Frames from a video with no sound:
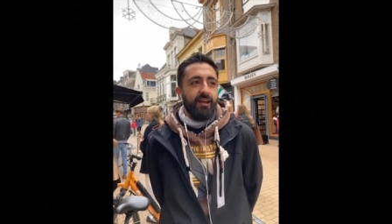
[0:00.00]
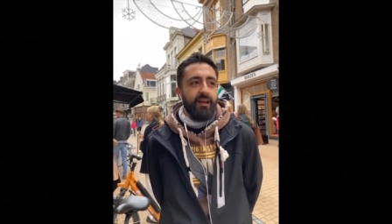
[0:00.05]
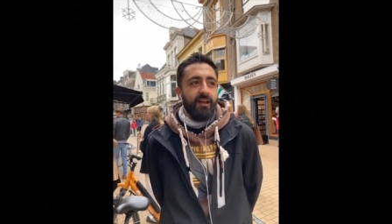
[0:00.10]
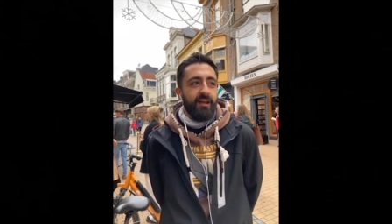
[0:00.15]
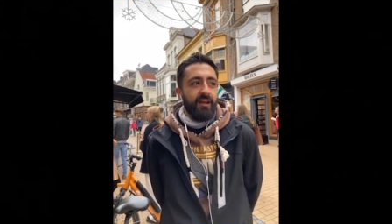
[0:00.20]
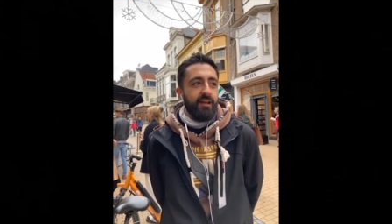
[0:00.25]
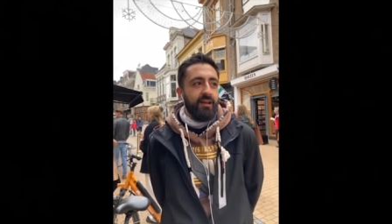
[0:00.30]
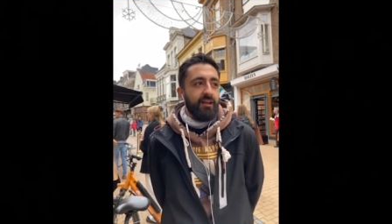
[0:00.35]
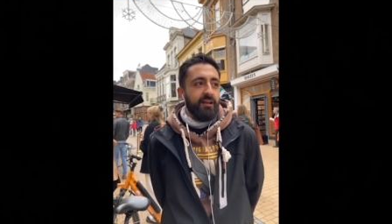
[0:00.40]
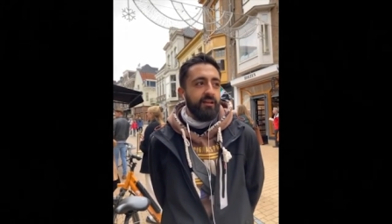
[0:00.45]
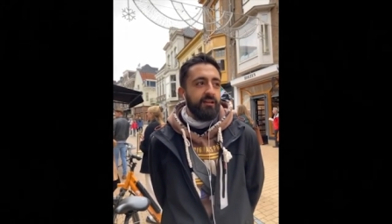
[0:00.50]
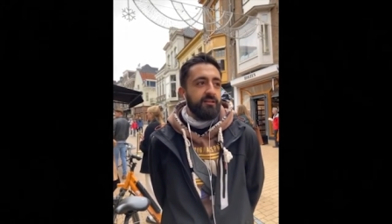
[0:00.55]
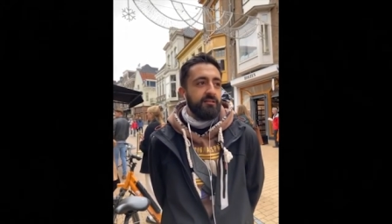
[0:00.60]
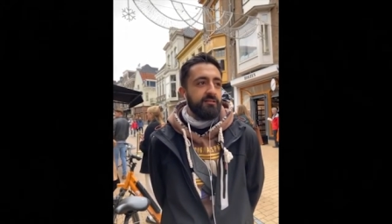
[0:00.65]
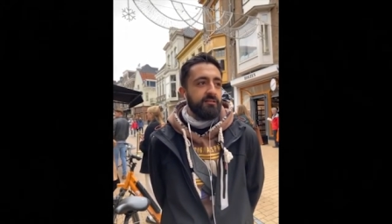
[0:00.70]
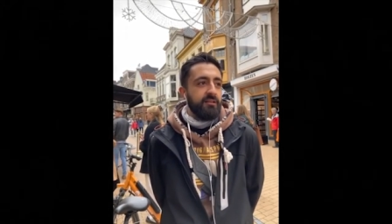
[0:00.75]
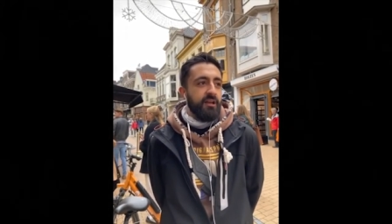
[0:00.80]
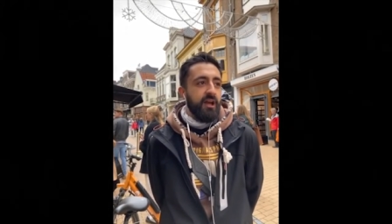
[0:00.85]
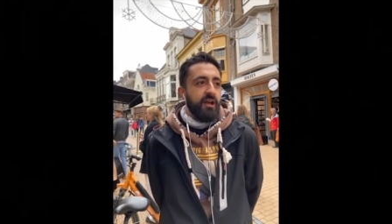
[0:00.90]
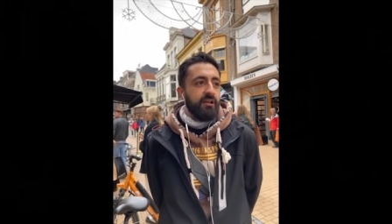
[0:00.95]

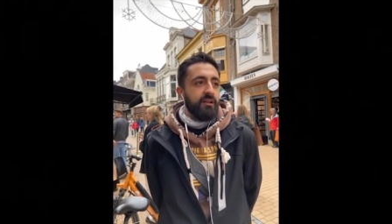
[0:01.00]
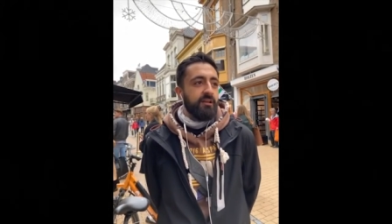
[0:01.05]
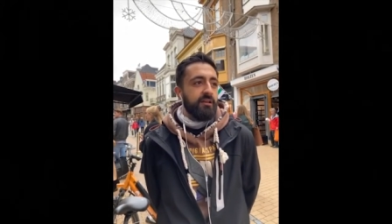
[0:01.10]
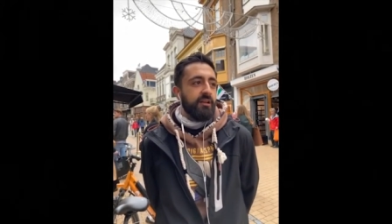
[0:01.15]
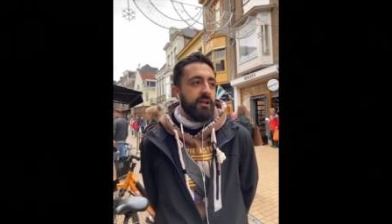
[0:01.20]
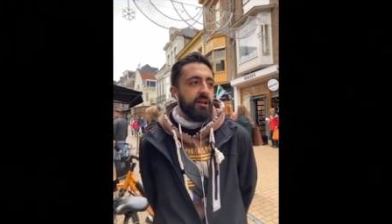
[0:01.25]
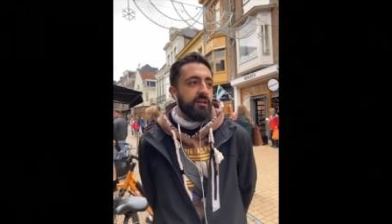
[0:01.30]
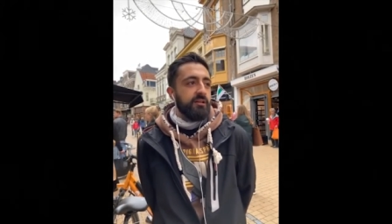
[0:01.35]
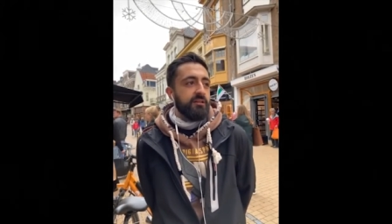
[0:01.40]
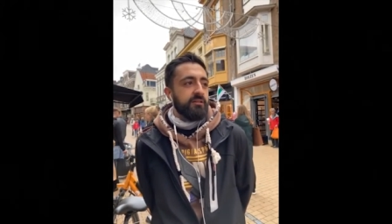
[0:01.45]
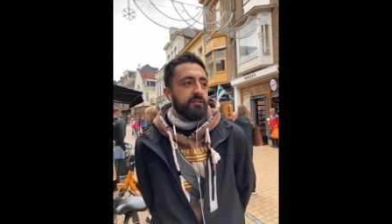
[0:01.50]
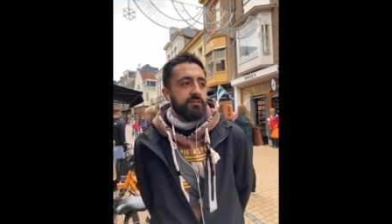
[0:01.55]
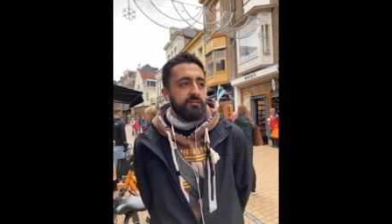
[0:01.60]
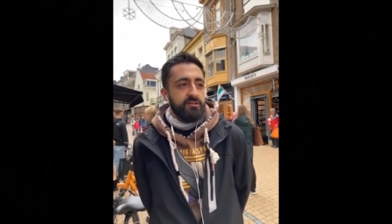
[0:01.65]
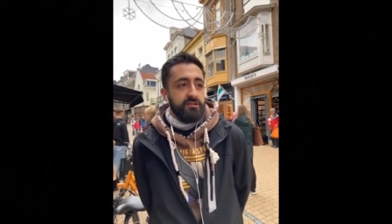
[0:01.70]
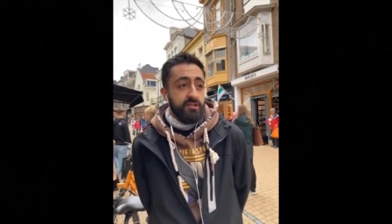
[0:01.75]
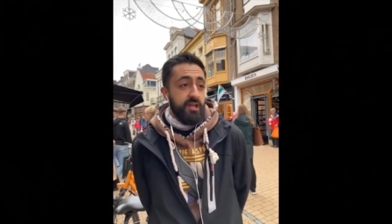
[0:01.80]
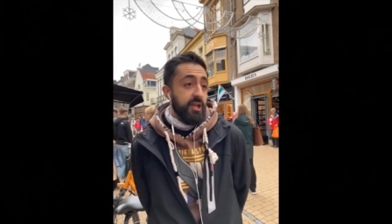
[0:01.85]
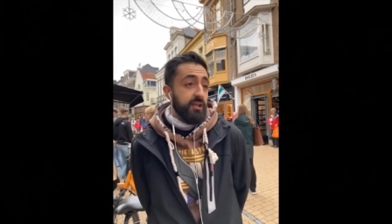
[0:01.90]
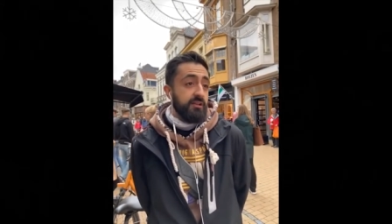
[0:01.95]
And I like
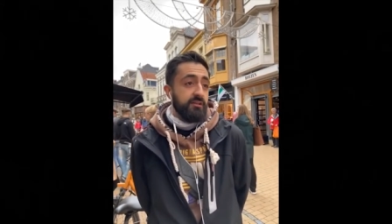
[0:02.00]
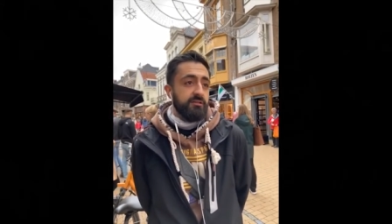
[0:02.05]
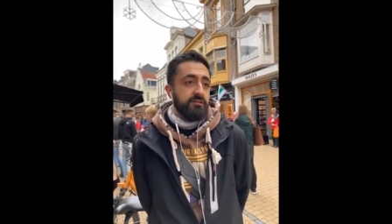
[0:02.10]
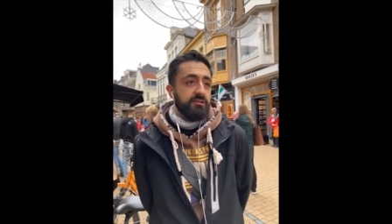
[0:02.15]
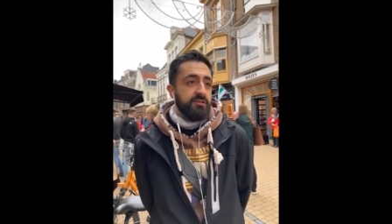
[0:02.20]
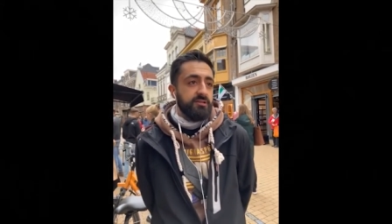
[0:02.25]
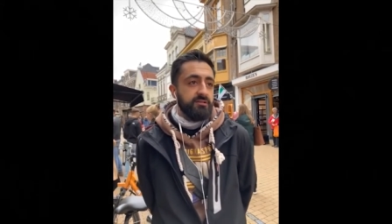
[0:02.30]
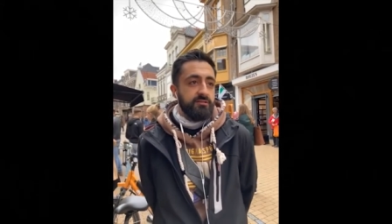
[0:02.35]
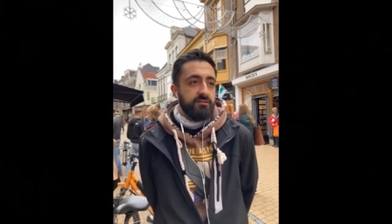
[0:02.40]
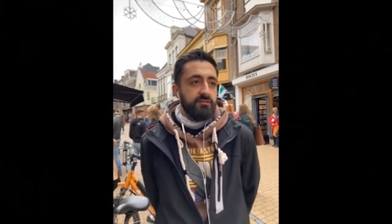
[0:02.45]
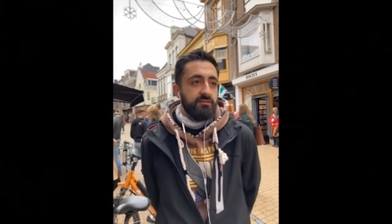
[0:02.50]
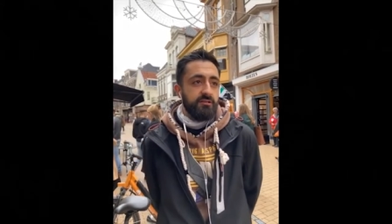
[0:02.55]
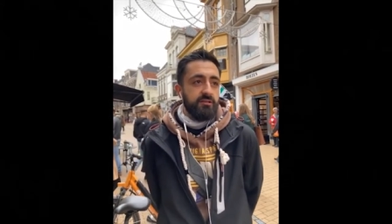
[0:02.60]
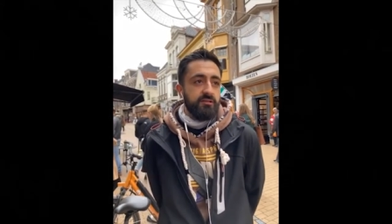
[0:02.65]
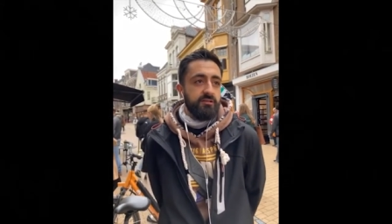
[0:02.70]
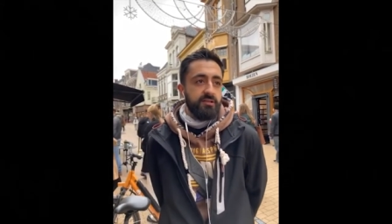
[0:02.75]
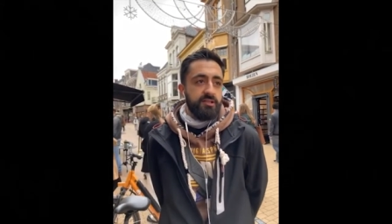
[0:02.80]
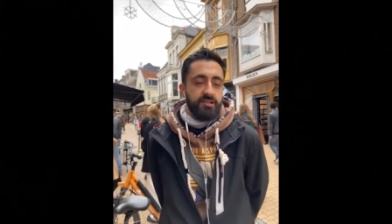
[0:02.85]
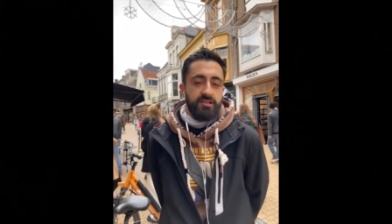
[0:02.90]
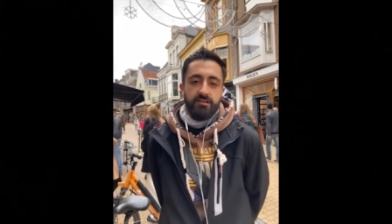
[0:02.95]
cycling,
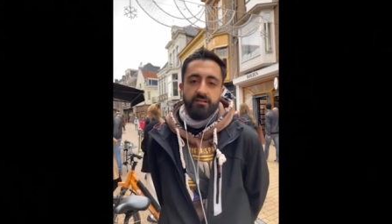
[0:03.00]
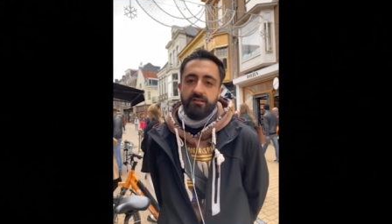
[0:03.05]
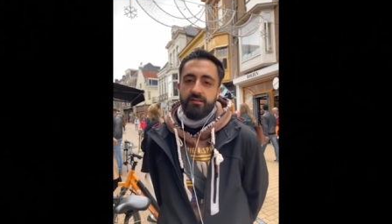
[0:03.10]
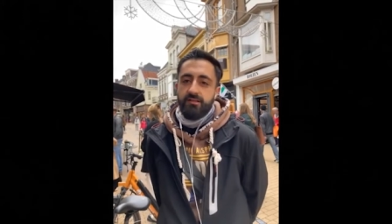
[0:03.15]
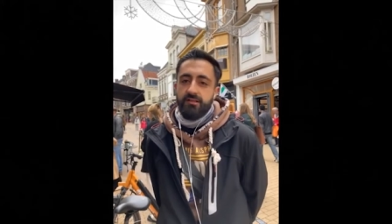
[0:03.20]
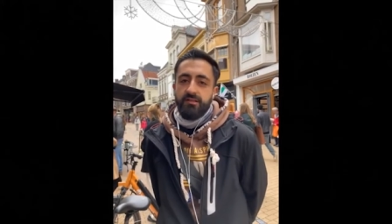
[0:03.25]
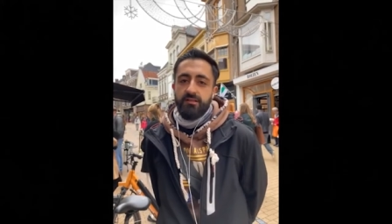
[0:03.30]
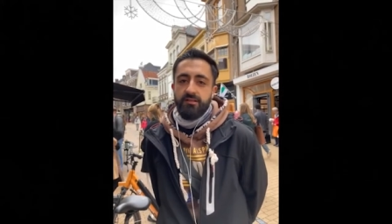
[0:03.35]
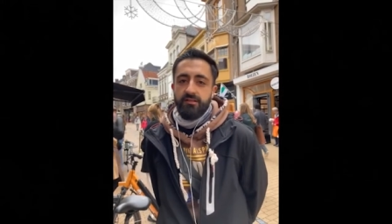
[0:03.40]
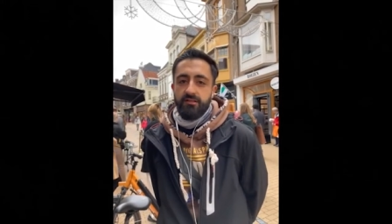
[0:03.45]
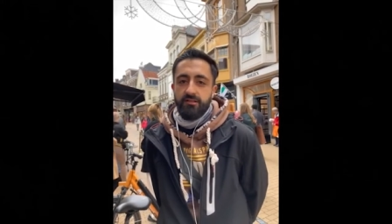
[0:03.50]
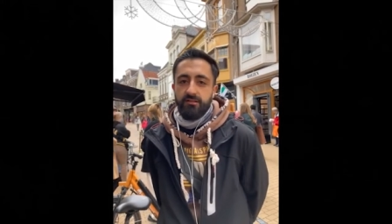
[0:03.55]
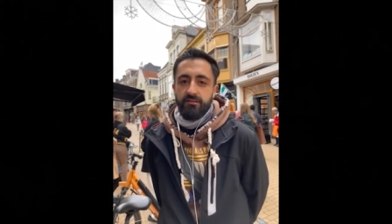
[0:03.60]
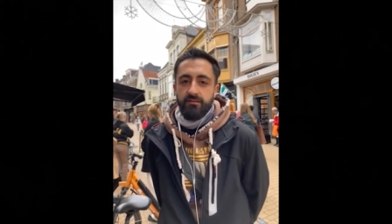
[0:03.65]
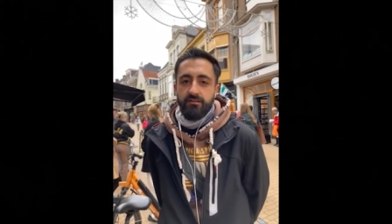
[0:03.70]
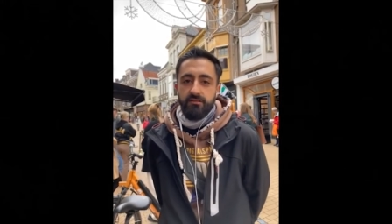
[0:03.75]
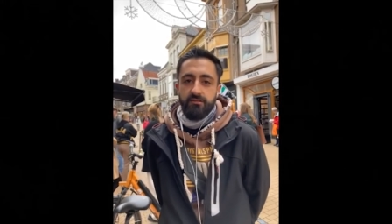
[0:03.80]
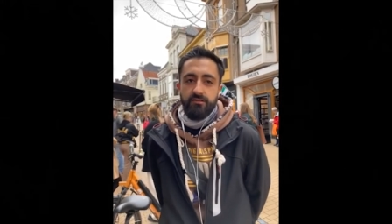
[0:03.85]
see the city,